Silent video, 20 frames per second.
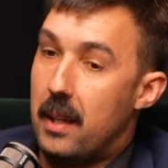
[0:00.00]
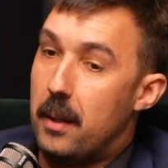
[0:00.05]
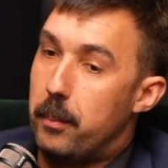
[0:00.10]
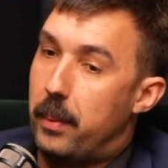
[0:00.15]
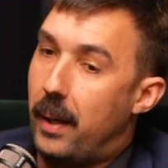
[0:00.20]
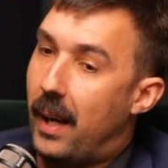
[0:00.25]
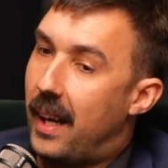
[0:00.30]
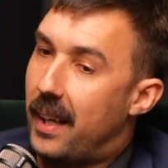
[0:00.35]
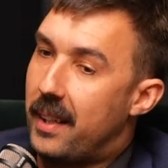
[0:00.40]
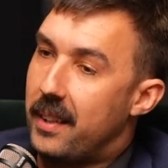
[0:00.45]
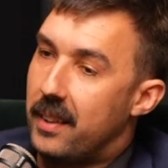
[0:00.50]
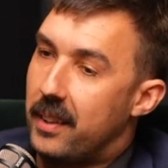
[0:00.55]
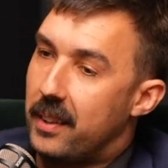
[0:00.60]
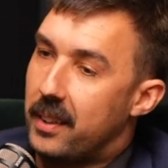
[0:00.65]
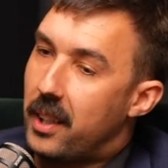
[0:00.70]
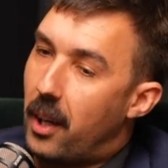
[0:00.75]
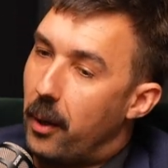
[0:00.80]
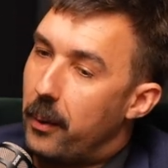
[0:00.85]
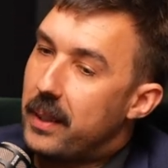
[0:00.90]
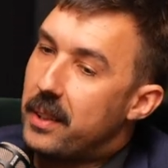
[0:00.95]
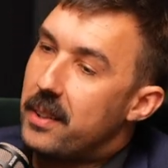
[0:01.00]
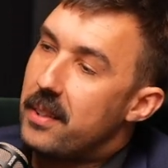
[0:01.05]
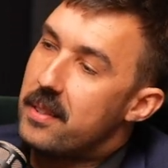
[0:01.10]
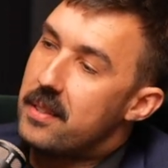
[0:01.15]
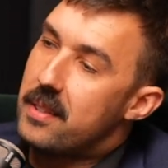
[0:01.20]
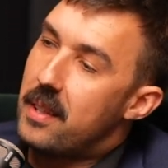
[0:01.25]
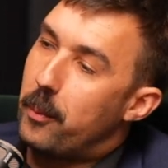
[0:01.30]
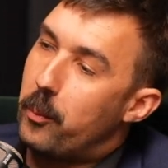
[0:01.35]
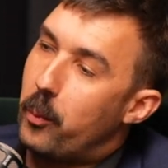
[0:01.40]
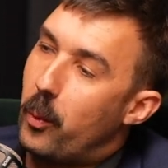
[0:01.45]
But going to
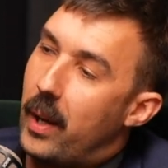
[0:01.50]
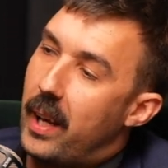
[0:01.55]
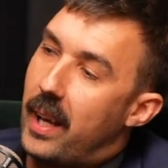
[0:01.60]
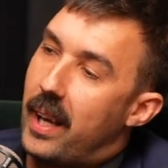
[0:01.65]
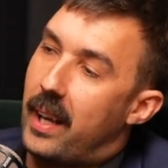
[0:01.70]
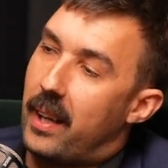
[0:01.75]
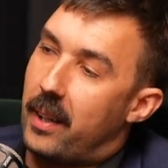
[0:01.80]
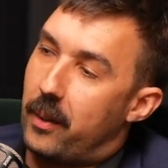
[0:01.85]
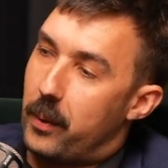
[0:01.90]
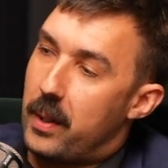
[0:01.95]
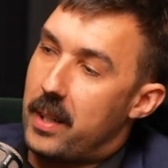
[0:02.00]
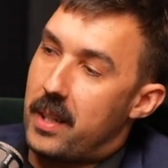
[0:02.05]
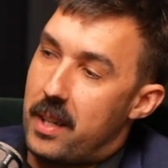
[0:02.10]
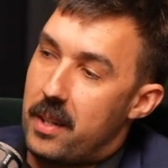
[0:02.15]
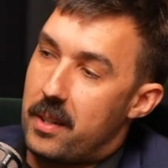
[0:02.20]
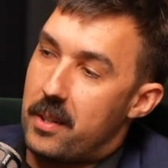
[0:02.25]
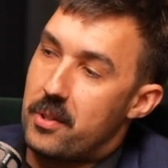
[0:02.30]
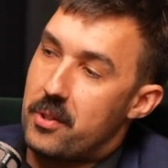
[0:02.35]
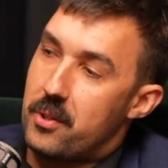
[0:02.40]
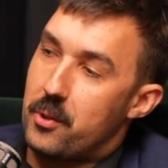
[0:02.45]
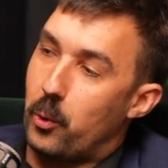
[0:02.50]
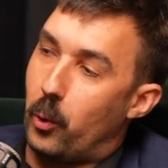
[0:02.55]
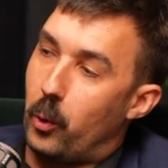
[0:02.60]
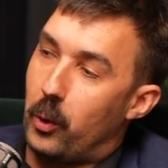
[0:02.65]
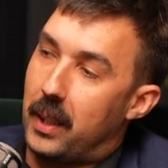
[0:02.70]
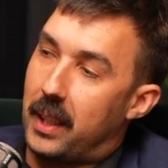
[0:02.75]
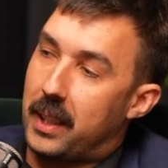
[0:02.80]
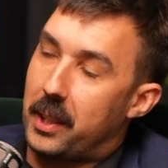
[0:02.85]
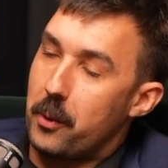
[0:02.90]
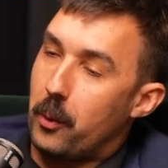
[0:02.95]
somewhere in, in a store
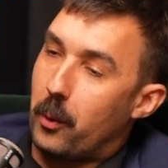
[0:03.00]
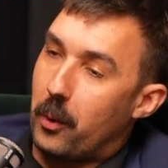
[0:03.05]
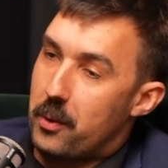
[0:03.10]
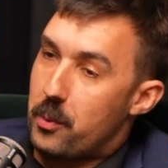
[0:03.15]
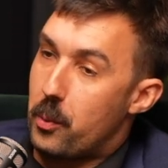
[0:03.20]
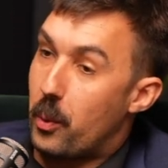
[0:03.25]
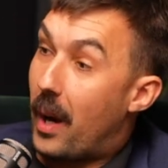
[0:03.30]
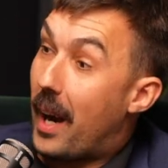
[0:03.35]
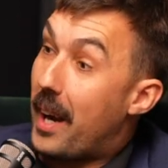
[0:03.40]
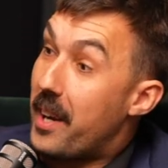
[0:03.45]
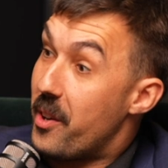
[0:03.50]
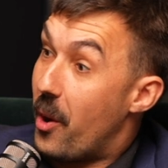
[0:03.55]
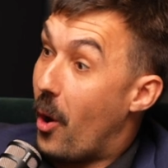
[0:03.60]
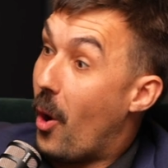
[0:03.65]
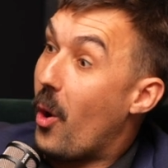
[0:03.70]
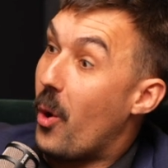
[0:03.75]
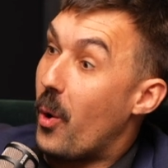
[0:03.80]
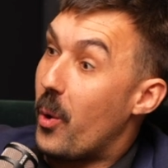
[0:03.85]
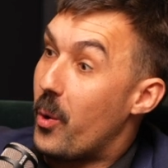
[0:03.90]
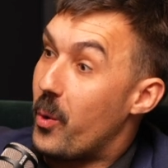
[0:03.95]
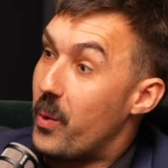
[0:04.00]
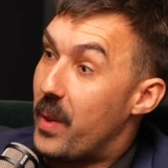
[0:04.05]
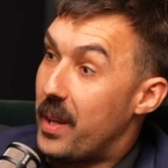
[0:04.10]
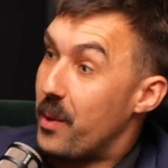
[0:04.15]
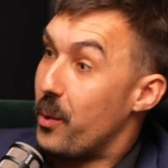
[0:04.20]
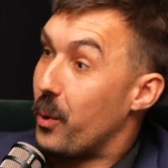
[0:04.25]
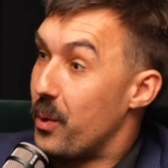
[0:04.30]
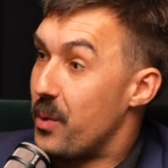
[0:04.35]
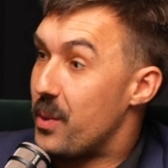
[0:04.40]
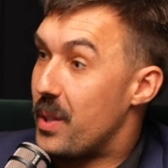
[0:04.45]
like yours where I know that
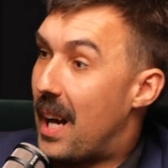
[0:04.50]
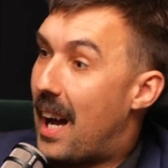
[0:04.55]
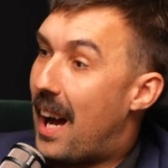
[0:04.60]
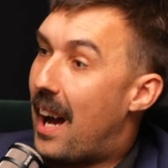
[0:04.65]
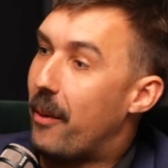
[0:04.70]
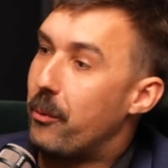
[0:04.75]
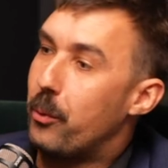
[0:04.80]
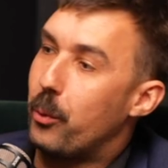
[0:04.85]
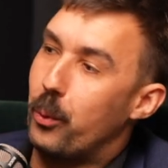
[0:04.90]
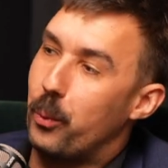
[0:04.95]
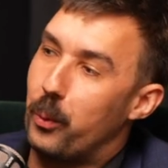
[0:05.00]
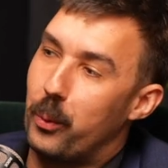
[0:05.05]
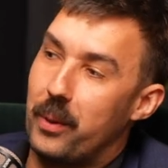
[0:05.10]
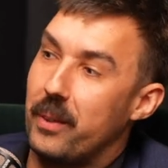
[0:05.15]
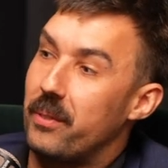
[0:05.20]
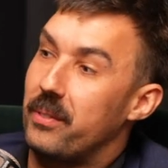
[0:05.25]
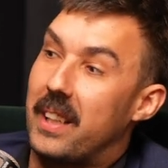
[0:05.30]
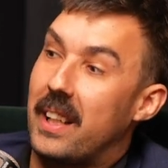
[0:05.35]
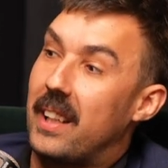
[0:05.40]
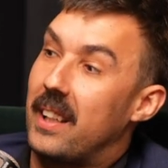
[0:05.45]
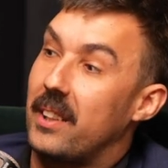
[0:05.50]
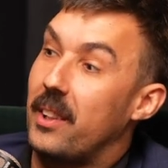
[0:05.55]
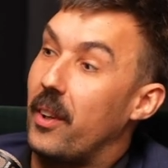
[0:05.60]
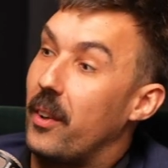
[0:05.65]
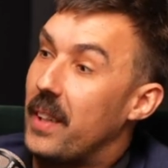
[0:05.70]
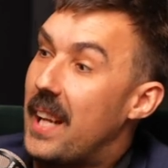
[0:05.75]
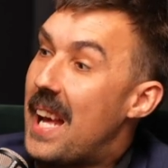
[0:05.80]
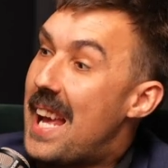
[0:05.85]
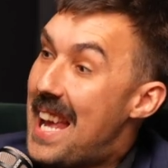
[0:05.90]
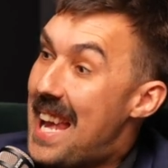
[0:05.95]
your staff will, would have get,
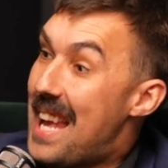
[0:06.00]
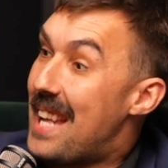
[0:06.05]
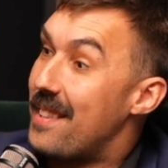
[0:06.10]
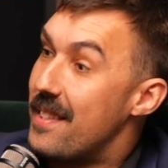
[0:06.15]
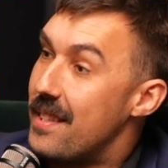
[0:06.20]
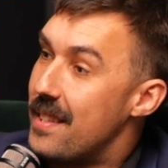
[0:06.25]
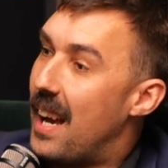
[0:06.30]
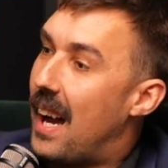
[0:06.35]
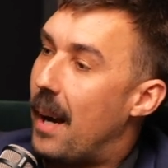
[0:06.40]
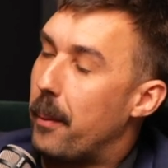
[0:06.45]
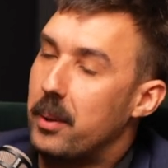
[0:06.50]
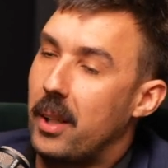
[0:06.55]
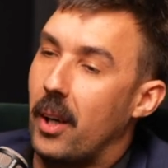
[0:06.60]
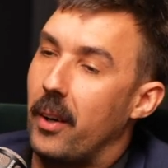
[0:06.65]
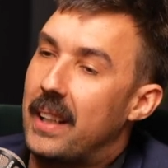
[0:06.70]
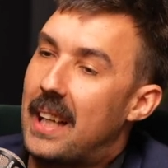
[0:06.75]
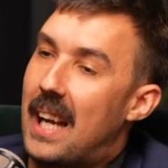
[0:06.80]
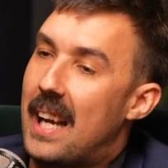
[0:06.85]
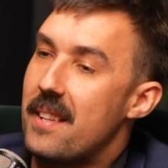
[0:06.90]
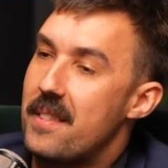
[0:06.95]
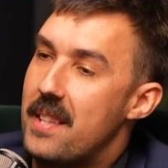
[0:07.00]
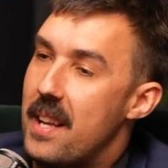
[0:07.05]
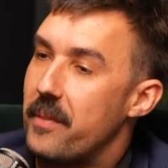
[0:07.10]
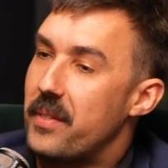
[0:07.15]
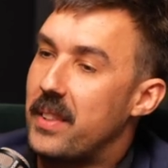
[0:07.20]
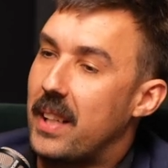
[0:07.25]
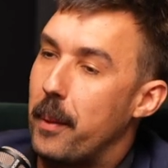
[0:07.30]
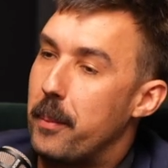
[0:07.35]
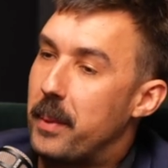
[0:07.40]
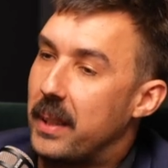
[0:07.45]
gotten a heads up going, hey,
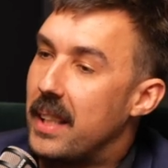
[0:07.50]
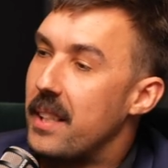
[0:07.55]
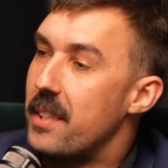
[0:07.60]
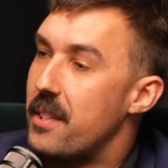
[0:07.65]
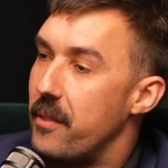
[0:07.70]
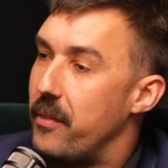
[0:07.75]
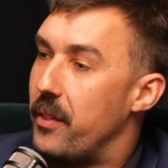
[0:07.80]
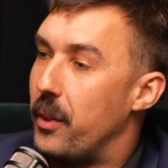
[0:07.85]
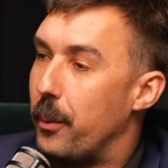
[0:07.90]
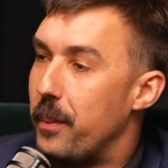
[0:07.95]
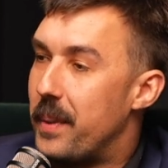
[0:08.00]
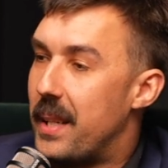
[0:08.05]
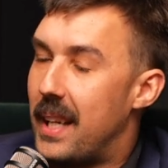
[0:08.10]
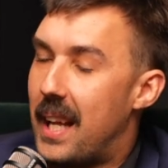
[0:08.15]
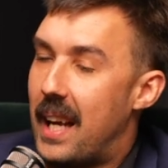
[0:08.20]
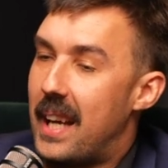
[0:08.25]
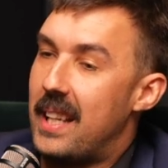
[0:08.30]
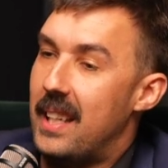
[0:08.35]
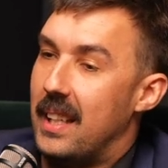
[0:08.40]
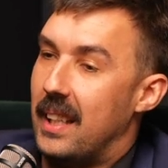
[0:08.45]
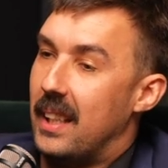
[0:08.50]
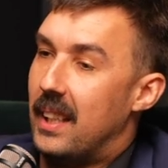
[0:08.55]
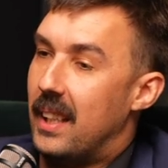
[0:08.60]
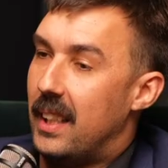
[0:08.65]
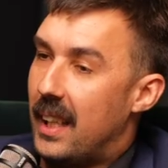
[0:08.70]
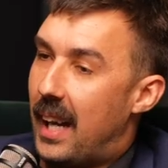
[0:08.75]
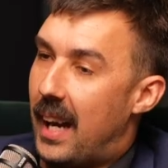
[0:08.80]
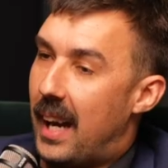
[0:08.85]
Sev's coming in to film today, mm.